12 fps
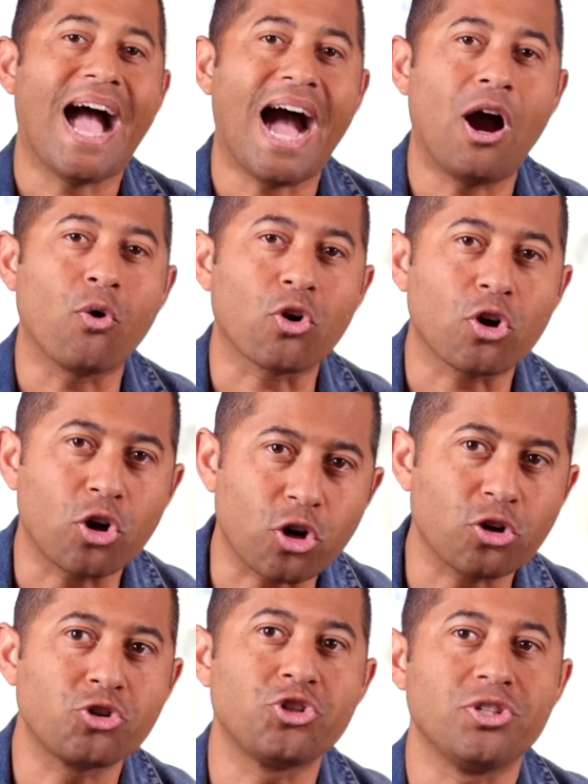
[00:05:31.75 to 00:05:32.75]
Our
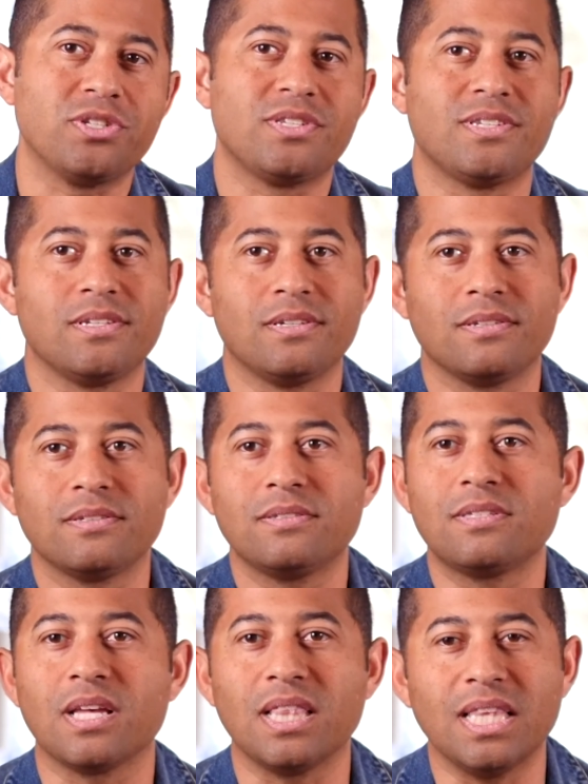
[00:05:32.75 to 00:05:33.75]
urgency
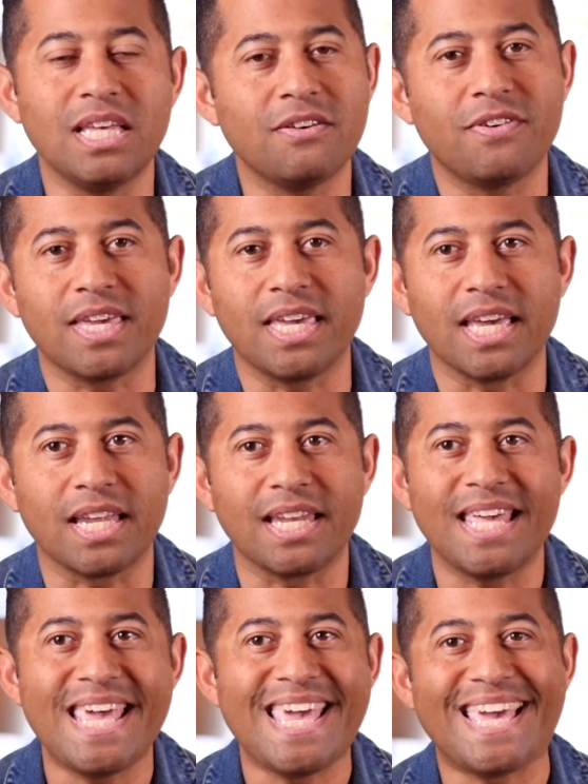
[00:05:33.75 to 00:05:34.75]
to live again
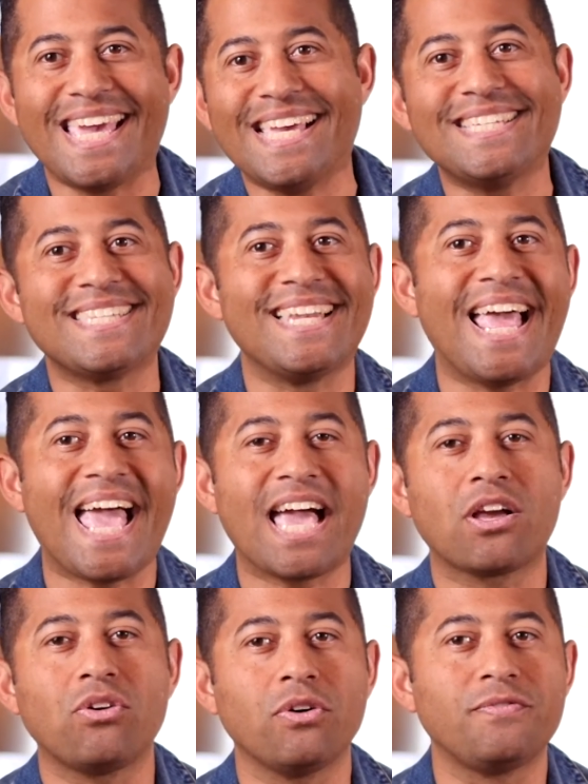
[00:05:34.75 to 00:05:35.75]
is an
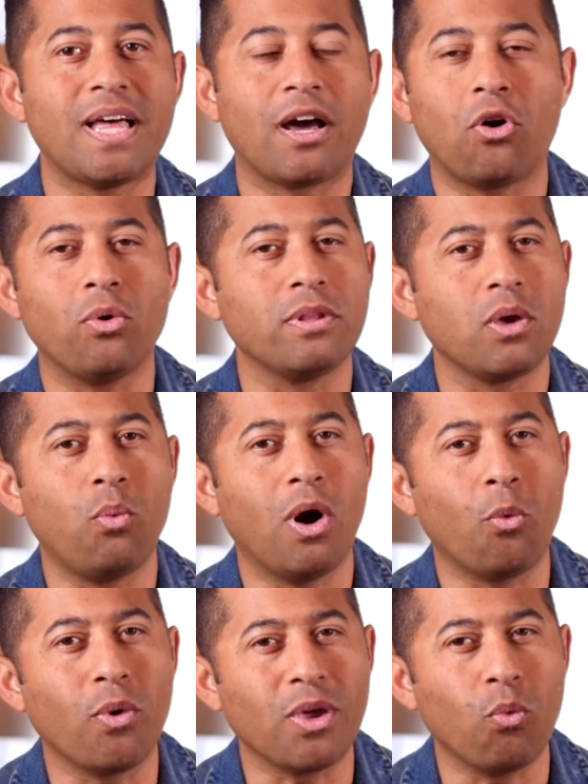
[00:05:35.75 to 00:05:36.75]
echo of not only
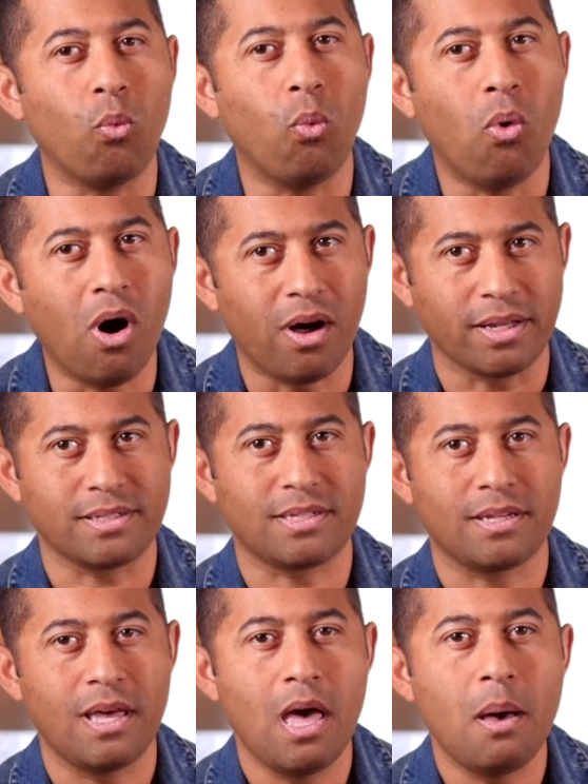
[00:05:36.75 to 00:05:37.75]
what we
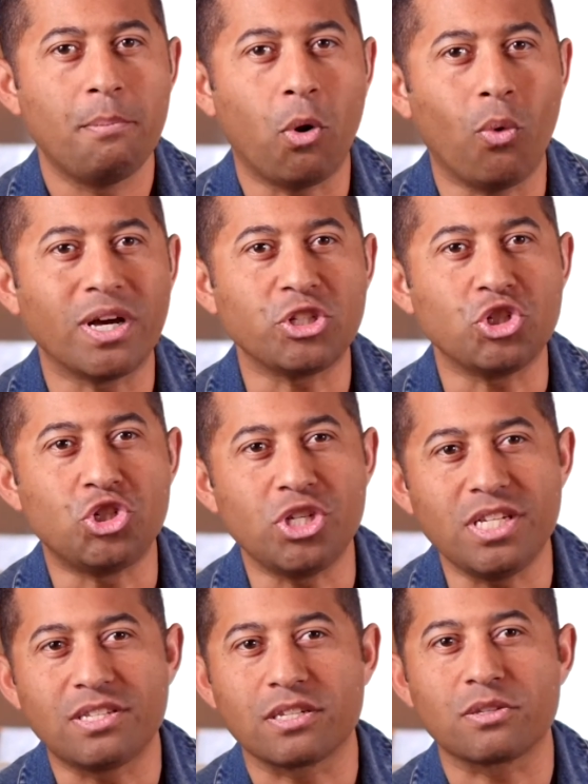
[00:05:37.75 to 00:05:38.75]
want, but what
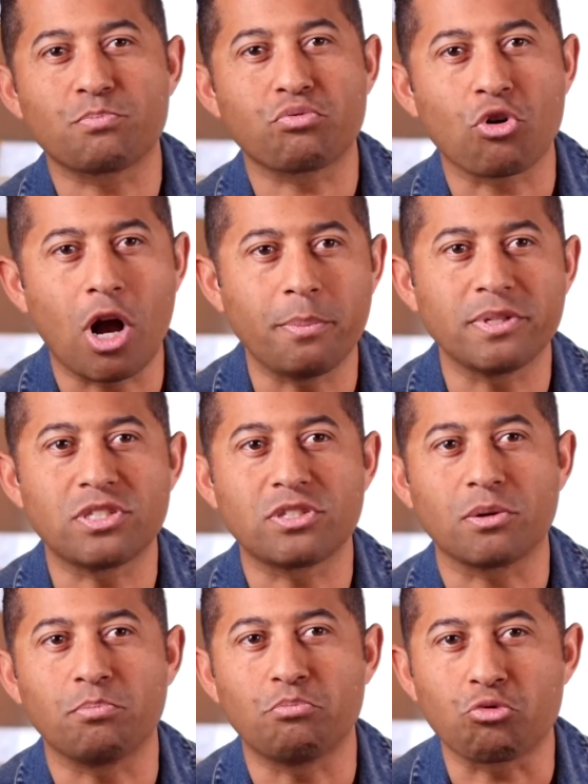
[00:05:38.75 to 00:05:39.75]
Jesus promised
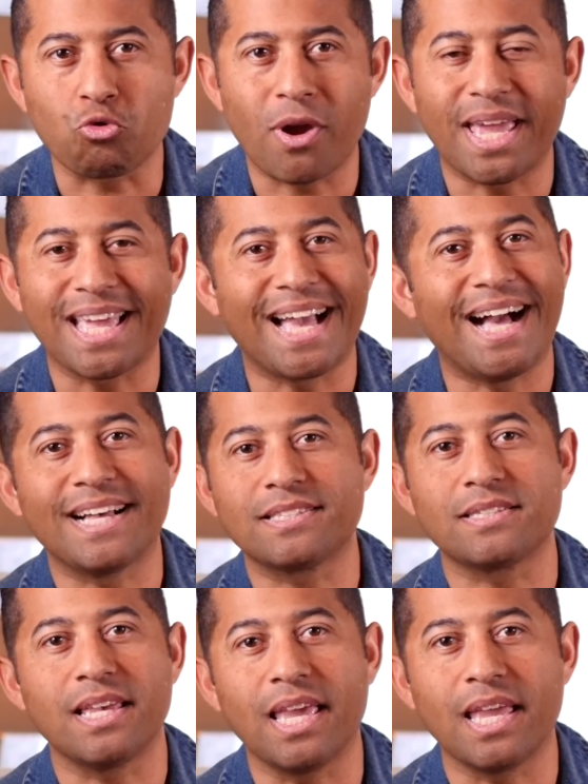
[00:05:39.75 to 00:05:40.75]
to bring
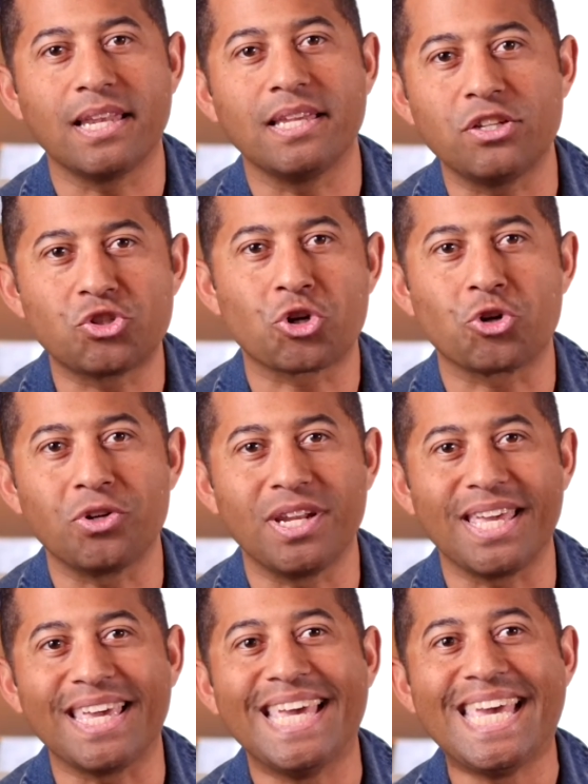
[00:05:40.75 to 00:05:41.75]
us in
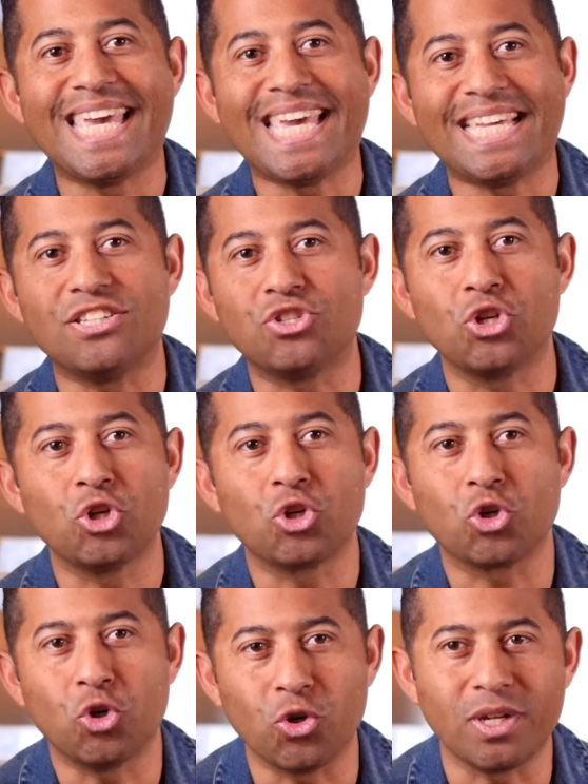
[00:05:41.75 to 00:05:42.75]
eternity, his
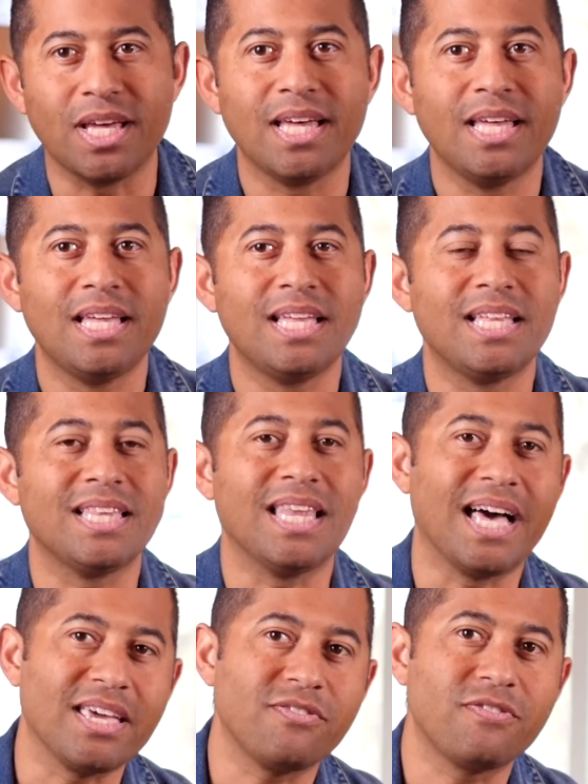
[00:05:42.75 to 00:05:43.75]
good
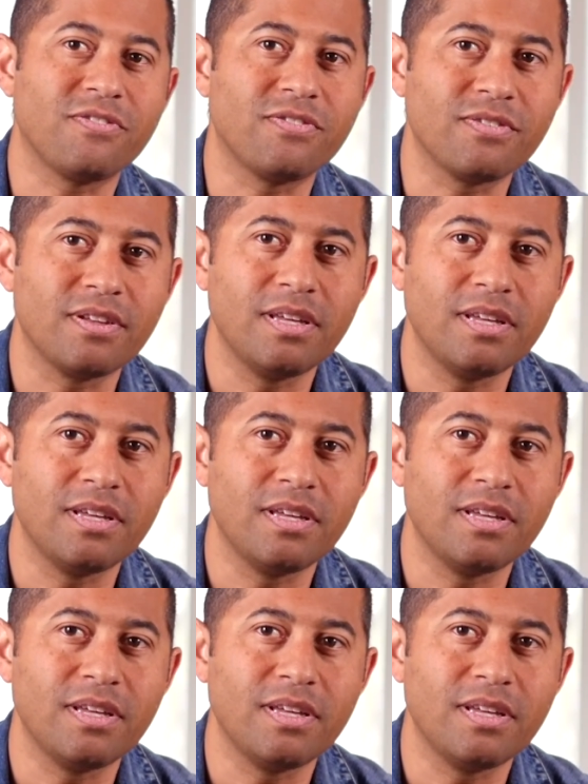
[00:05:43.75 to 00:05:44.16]
life.